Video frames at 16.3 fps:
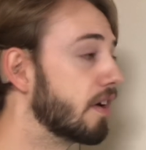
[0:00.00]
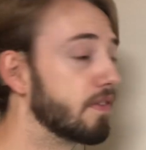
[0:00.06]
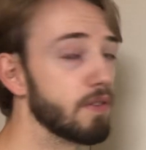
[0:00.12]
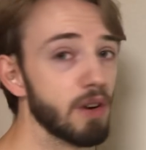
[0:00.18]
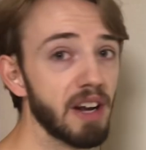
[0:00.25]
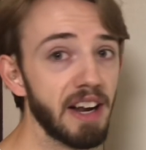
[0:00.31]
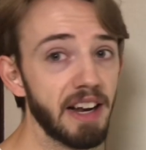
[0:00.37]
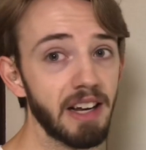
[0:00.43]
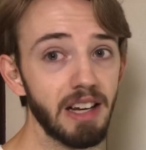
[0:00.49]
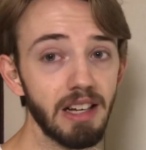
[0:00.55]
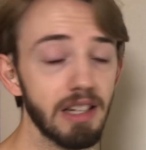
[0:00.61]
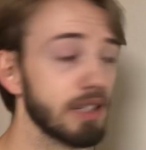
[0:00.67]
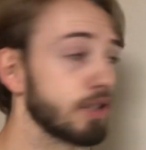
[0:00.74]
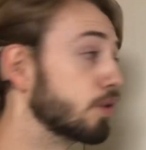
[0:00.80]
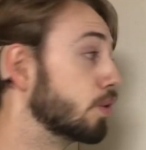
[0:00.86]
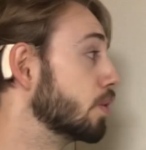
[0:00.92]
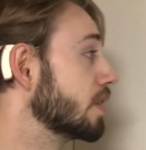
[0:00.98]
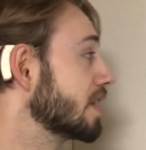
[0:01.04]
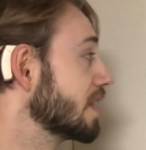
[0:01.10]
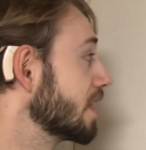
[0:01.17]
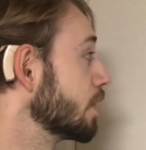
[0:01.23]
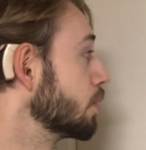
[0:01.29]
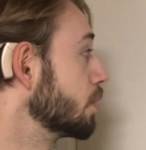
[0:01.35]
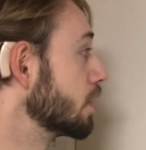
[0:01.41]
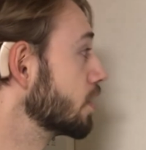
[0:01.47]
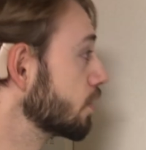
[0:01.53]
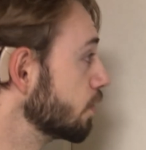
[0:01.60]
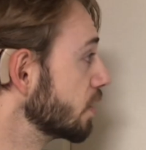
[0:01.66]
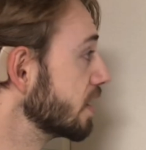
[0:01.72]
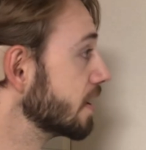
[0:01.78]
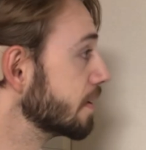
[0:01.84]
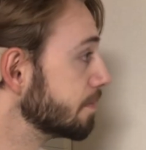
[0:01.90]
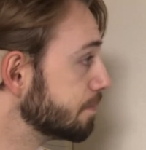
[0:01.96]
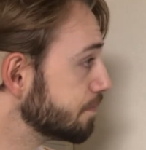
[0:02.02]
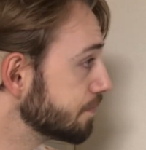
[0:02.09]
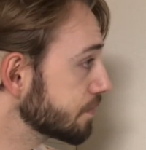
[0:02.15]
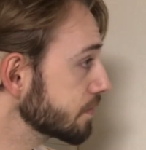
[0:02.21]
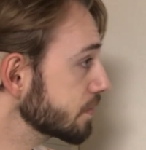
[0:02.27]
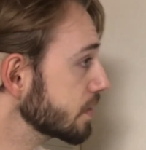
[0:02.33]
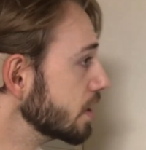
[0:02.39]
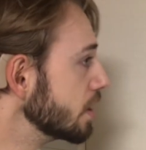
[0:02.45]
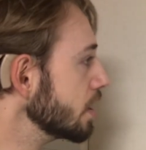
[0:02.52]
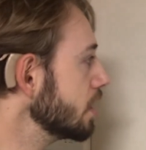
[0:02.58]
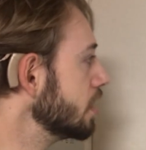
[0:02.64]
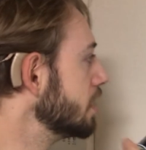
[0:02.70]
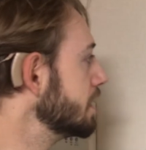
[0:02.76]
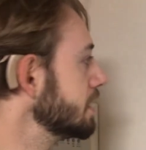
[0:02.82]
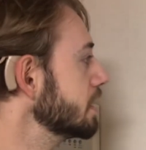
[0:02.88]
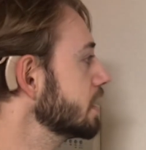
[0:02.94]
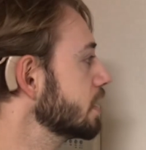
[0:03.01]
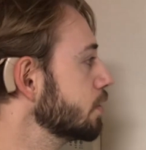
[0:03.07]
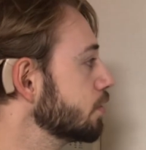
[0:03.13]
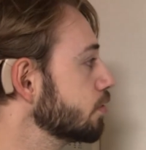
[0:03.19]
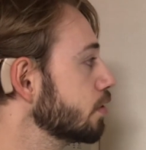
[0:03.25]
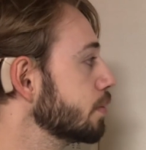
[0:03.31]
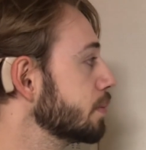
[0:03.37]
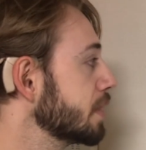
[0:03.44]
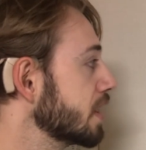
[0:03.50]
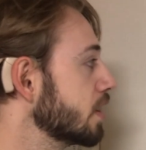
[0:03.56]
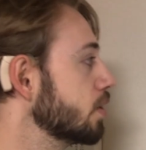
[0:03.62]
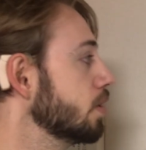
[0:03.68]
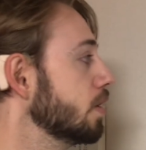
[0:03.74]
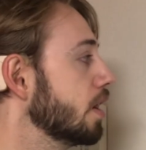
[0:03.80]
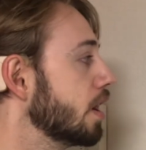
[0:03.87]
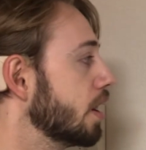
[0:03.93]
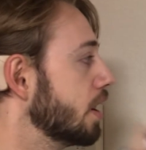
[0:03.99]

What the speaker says: for getting into Q3. Into Q3 we go.